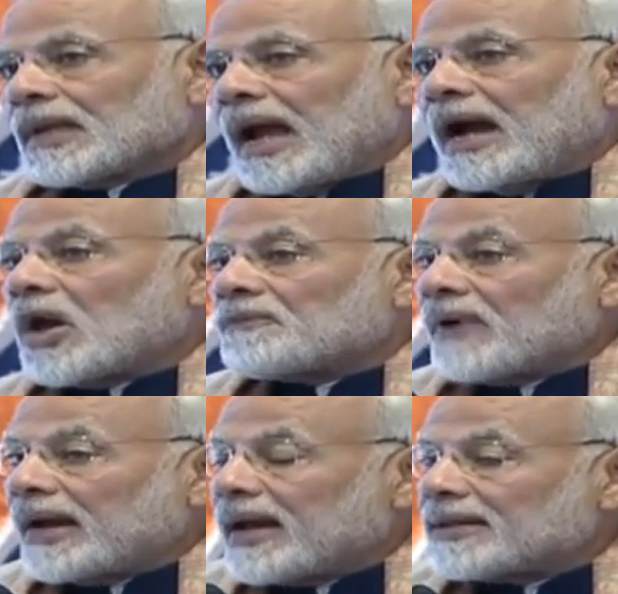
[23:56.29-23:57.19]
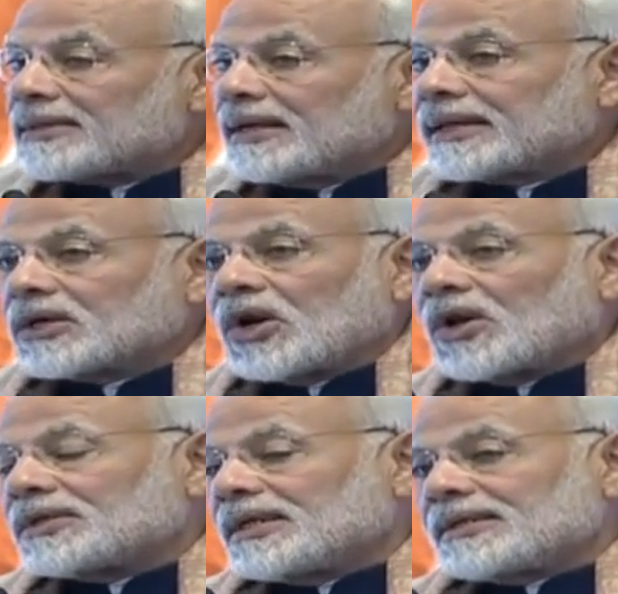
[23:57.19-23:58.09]
and of financial
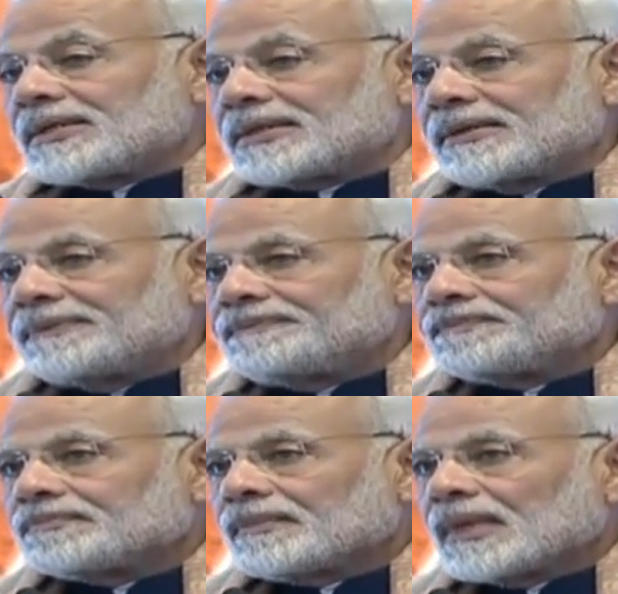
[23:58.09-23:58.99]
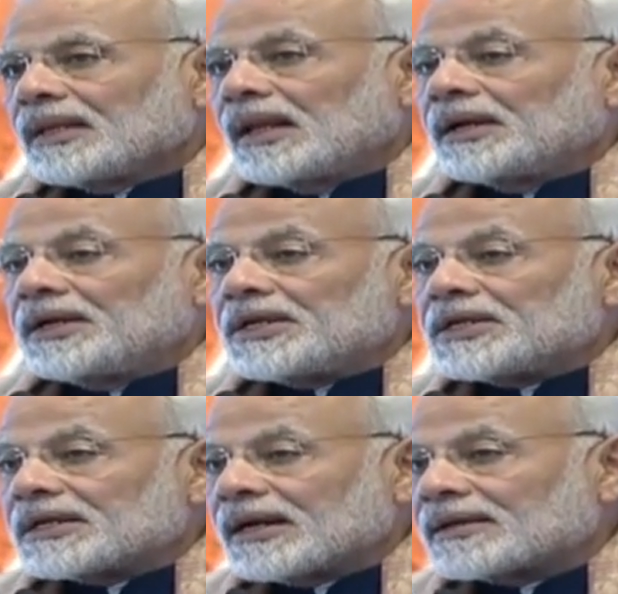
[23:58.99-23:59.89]
technologies, the digital